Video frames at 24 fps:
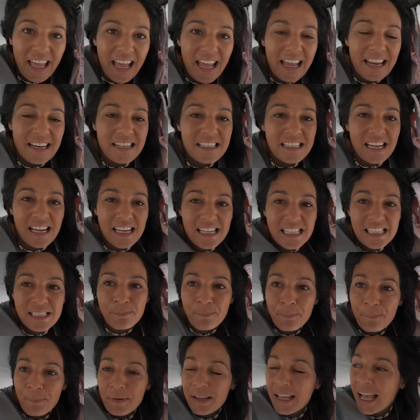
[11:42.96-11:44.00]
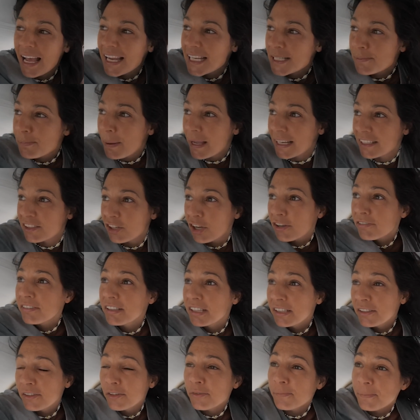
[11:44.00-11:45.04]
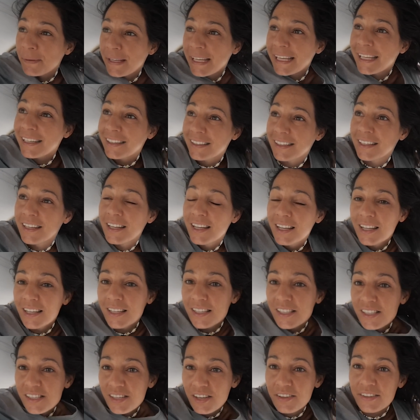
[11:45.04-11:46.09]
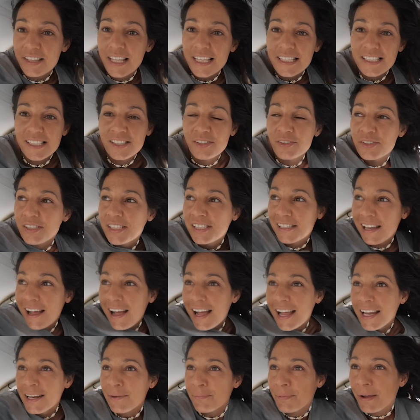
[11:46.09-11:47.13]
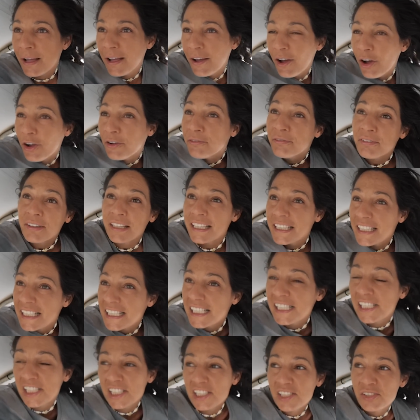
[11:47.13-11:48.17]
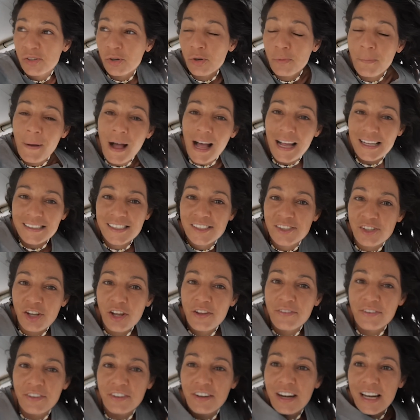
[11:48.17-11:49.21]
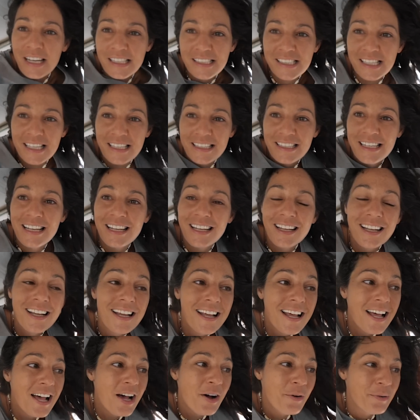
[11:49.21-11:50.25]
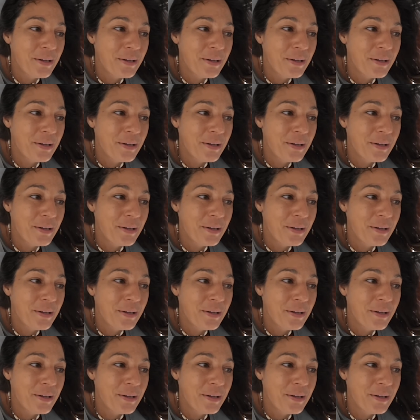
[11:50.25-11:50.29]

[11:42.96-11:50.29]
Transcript: and uh, it has backed off a little bit so that's a good sign but hopefully this just all passes over us and